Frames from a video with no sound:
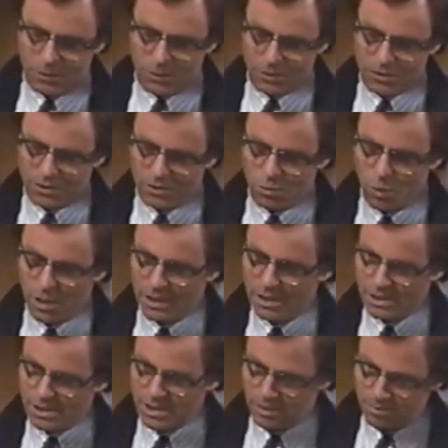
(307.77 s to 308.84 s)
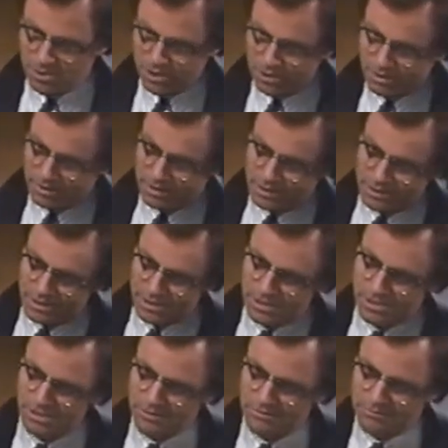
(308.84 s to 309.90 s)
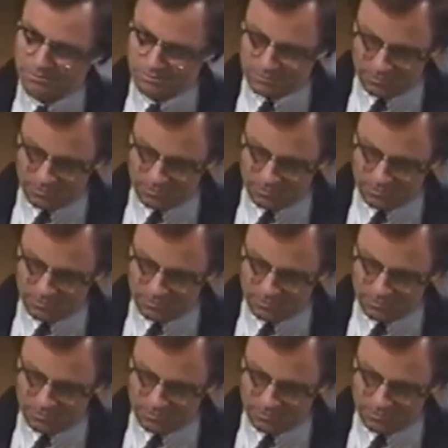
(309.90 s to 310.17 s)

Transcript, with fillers: with one exception, and that is uh,